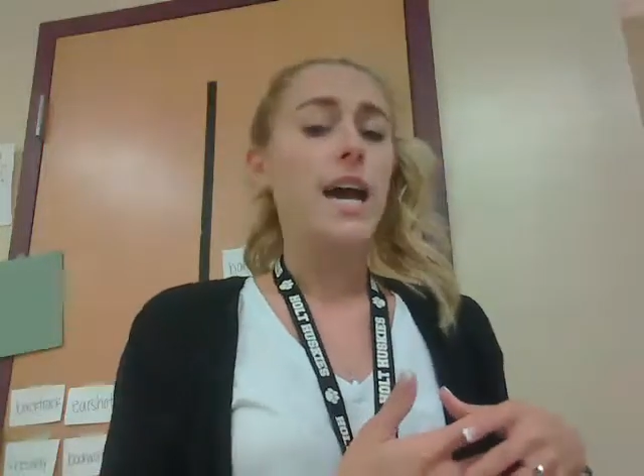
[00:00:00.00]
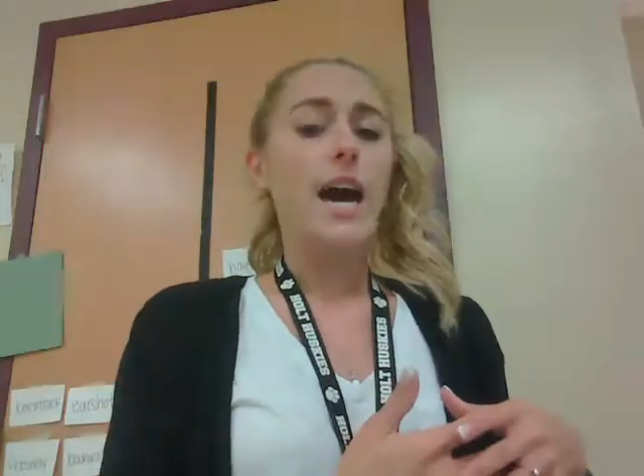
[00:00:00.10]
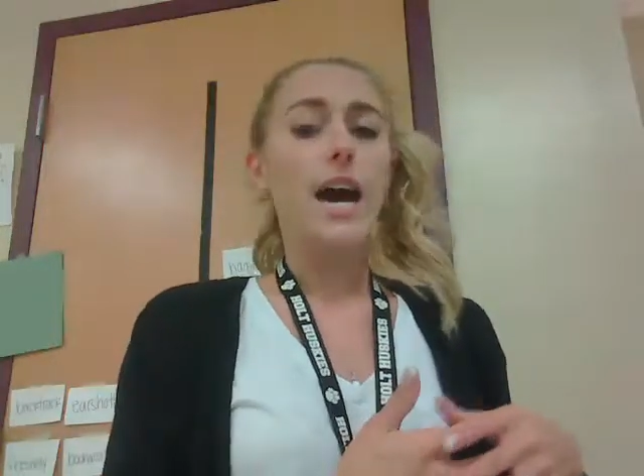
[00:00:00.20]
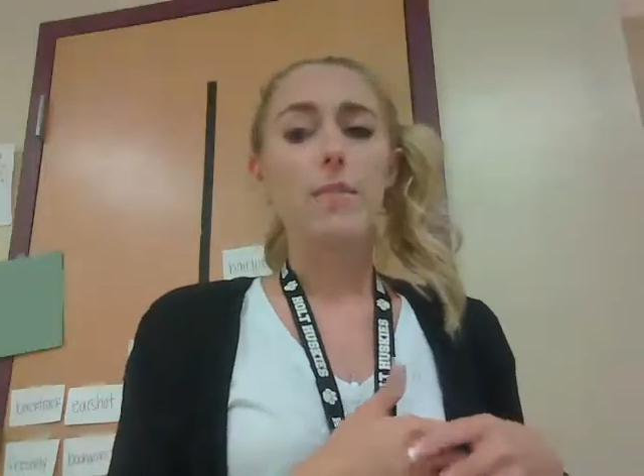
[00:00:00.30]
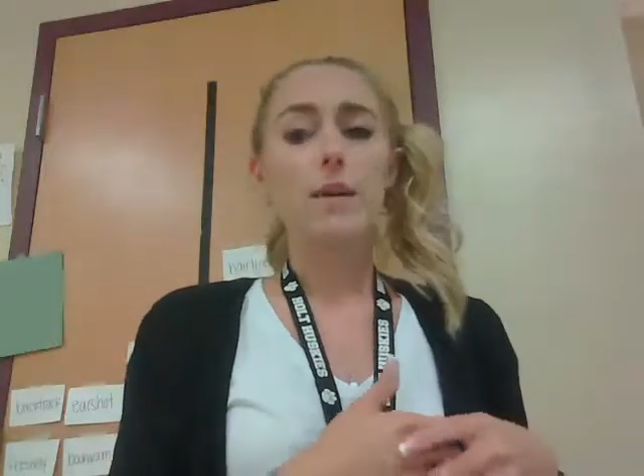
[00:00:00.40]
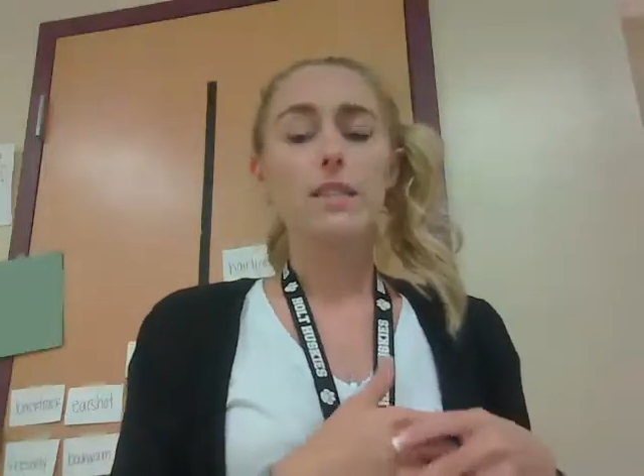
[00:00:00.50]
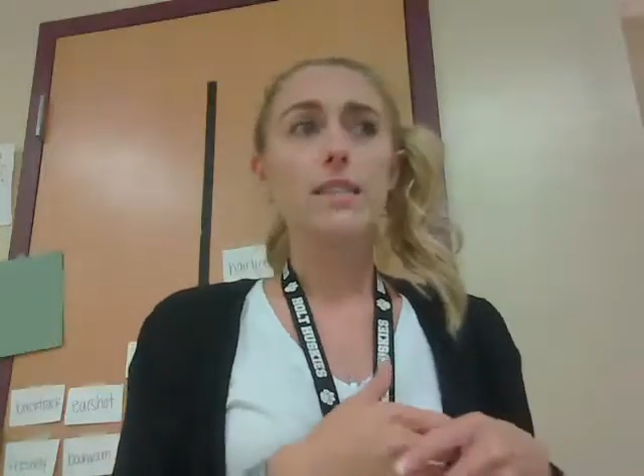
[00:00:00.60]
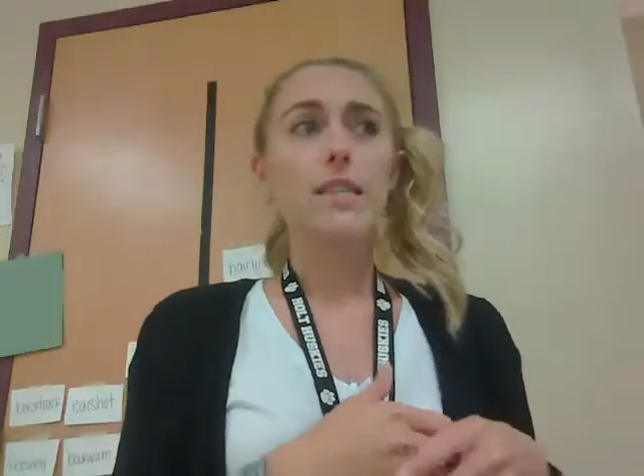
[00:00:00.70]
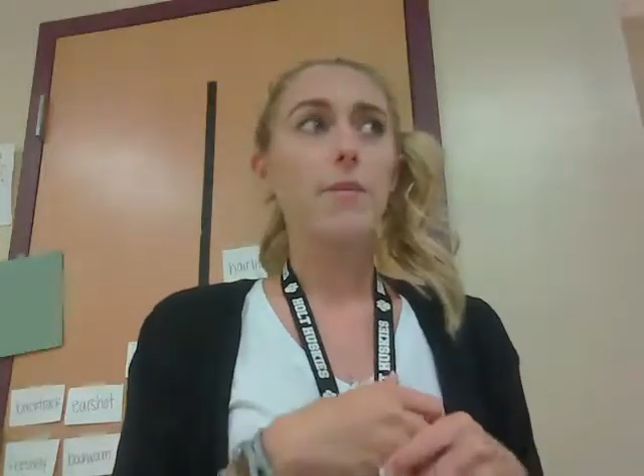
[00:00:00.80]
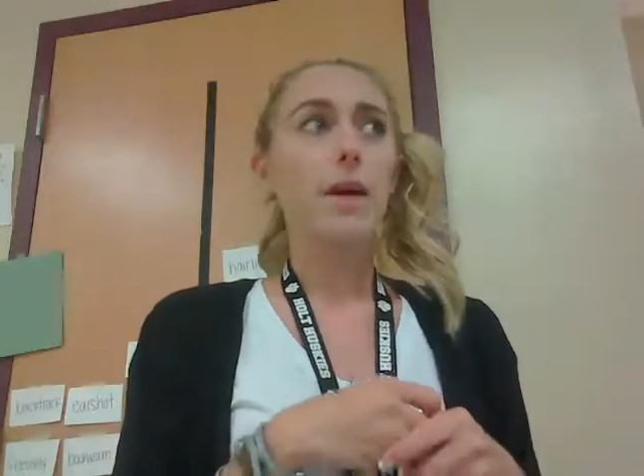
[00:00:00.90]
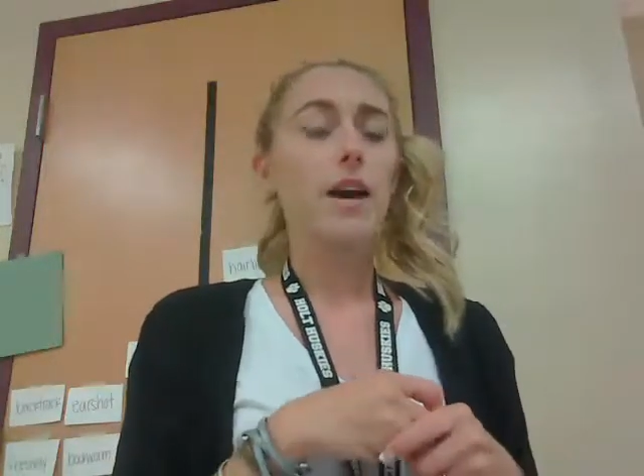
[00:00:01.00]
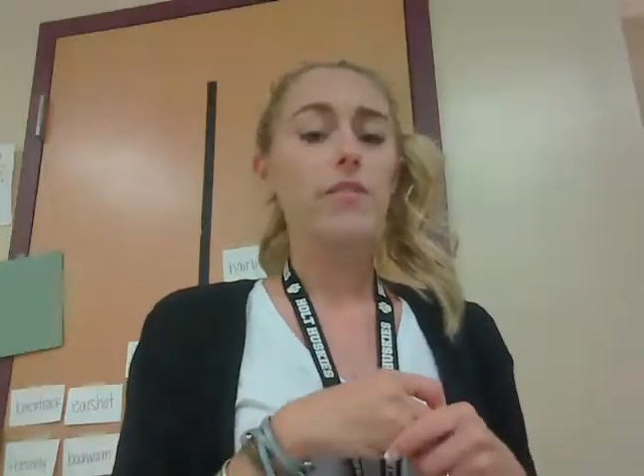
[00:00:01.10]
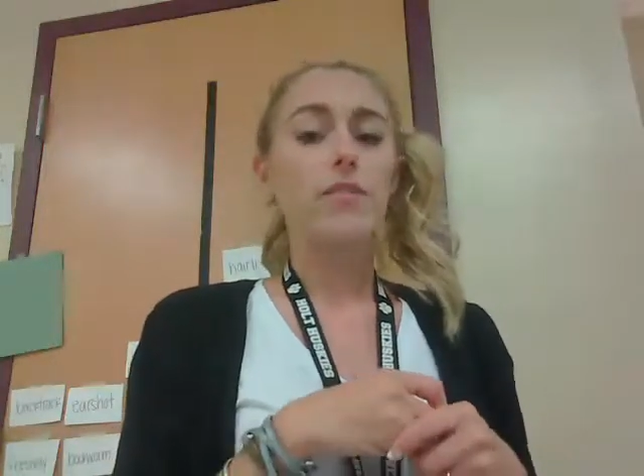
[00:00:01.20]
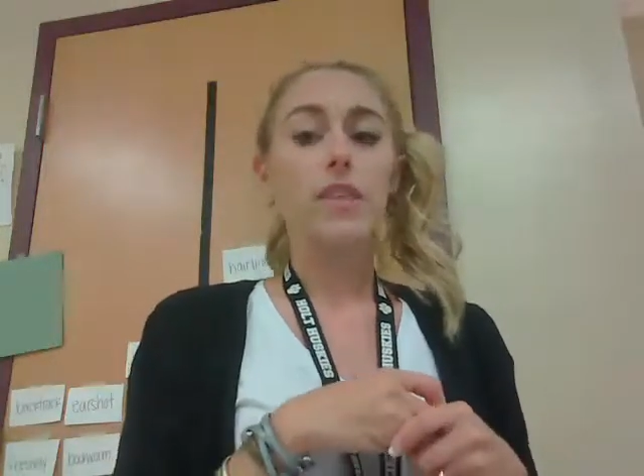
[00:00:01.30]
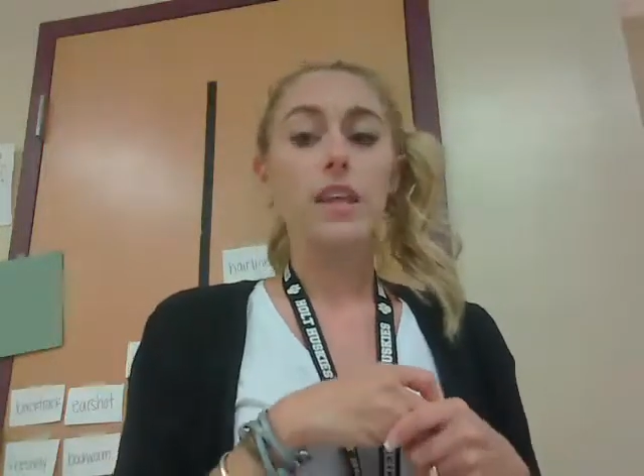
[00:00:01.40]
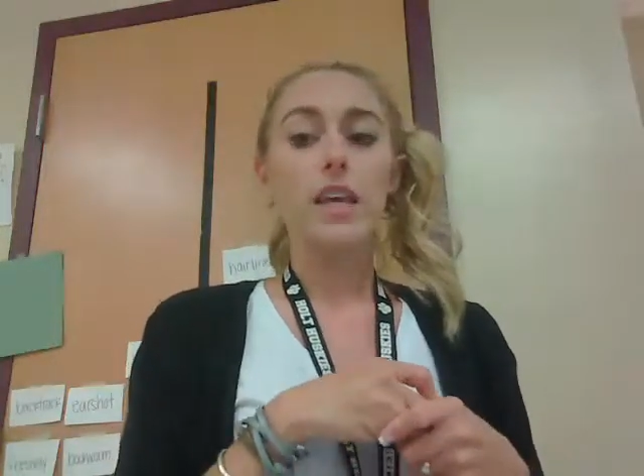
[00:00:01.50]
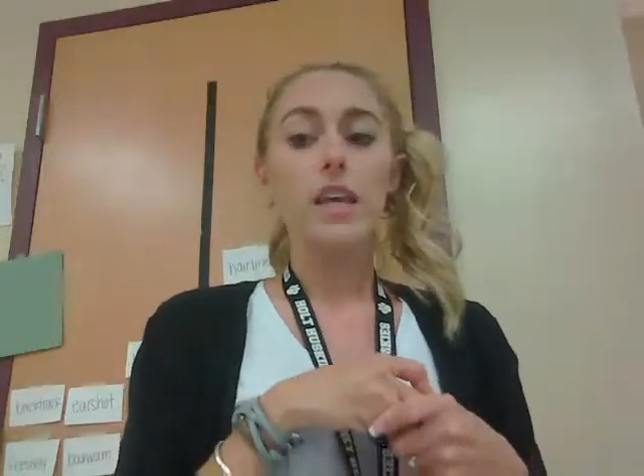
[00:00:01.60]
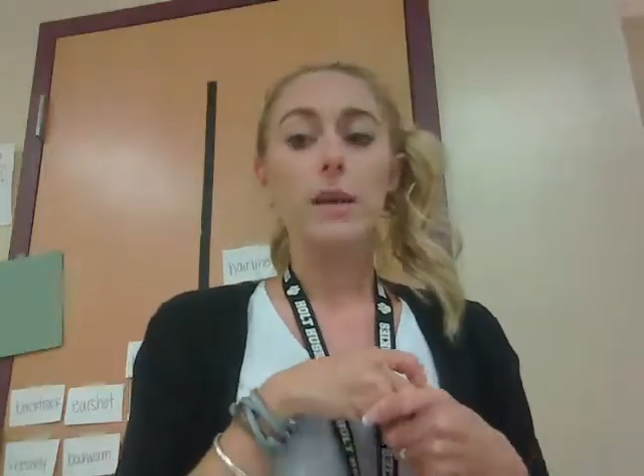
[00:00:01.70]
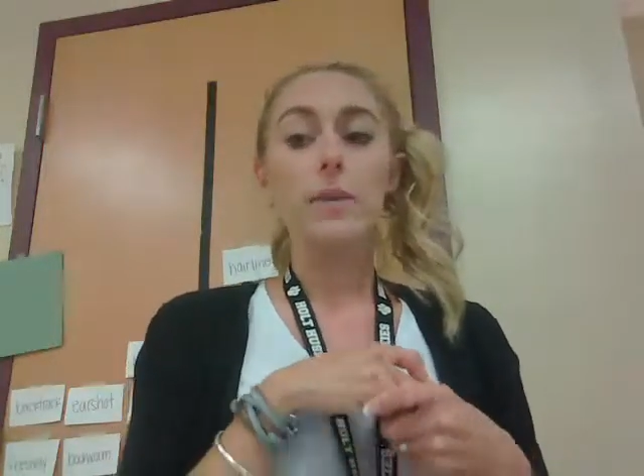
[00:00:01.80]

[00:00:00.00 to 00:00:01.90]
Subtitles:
and some of the